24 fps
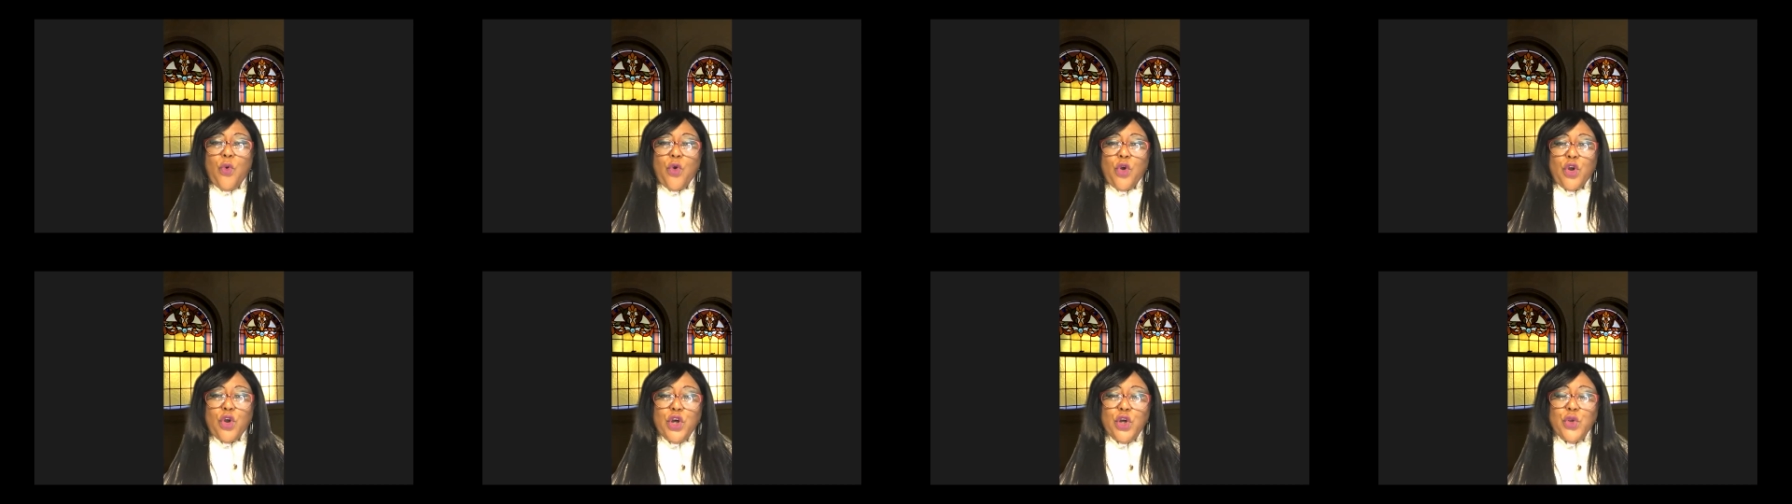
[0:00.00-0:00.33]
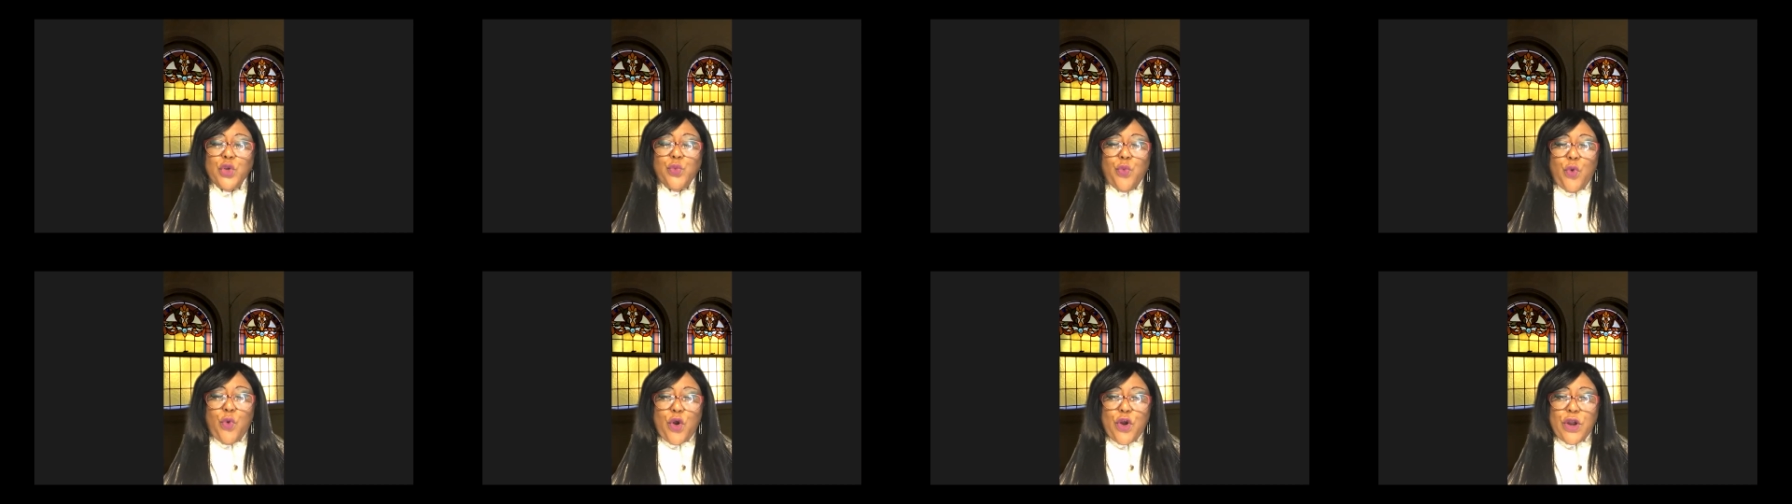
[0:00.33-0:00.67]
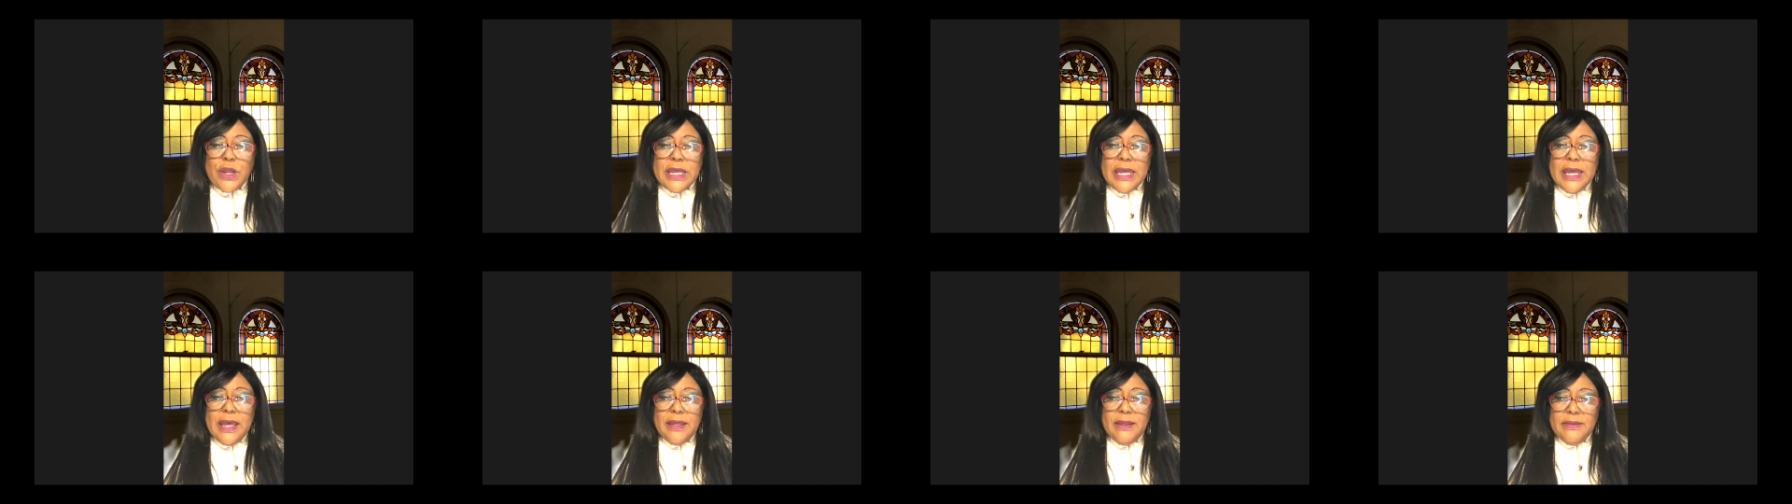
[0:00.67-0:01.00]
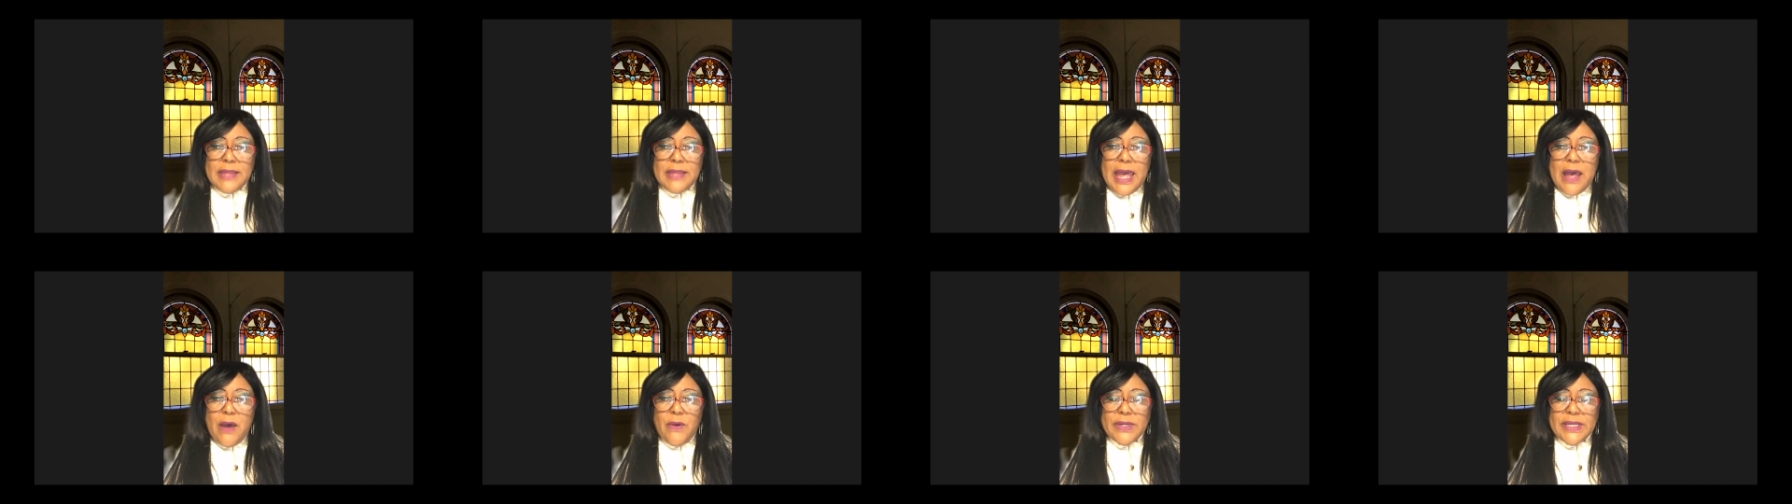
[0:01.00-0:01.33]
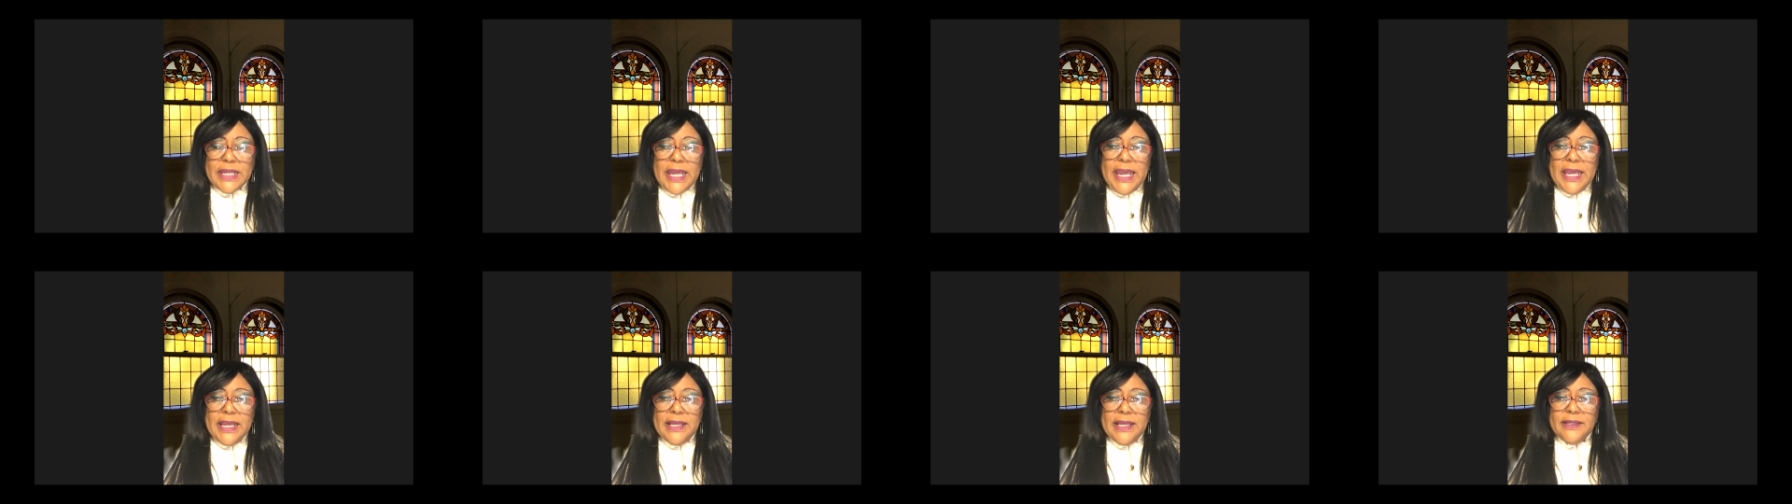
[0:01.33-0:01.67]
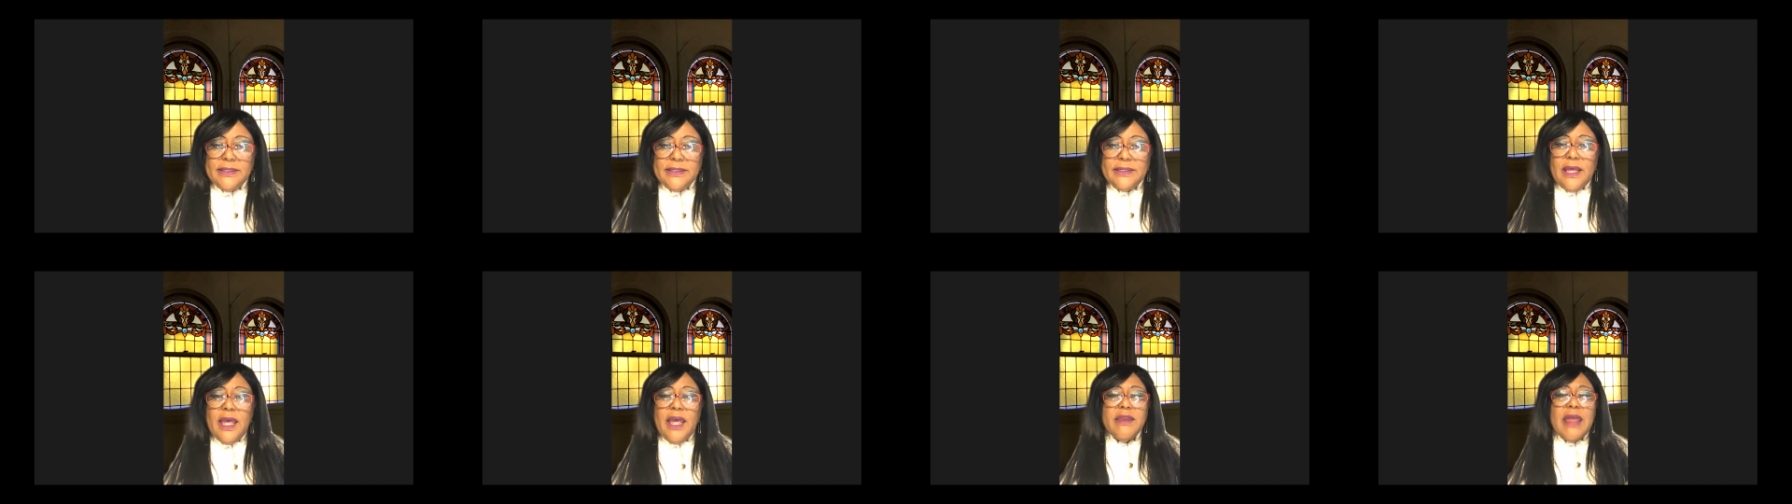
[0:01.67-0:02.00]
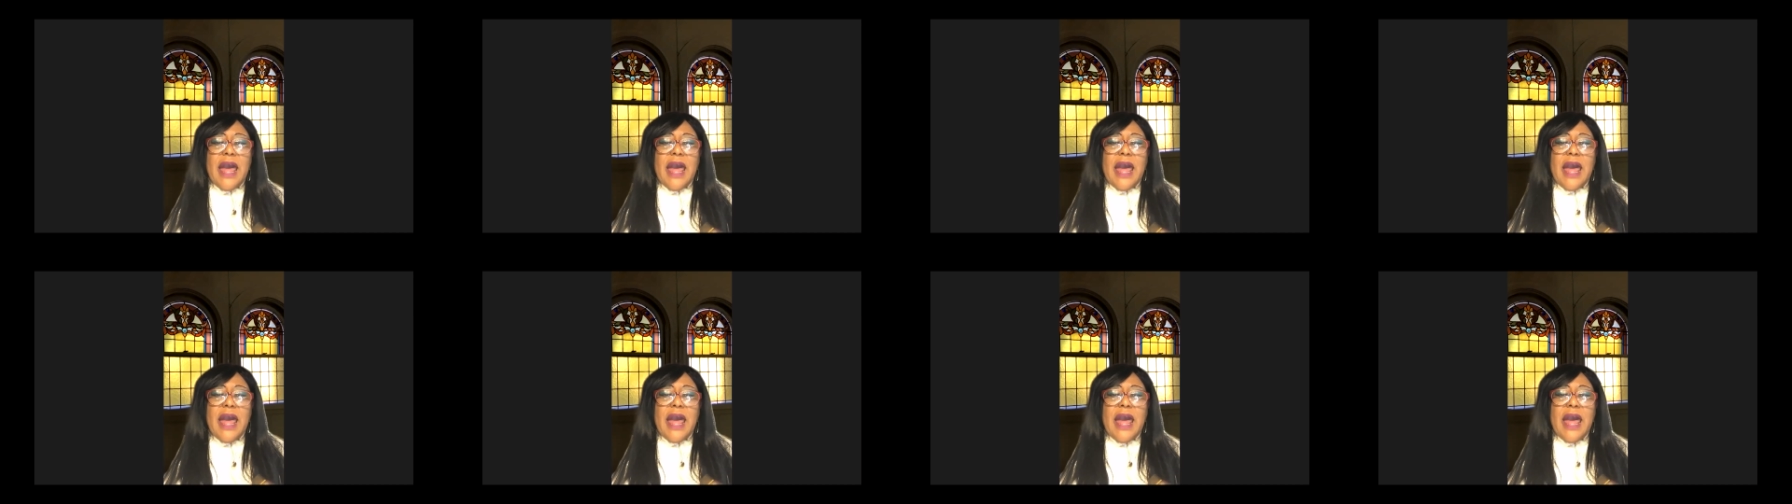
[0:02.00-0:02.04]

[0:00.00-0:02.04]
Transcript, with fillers: a good work nowadays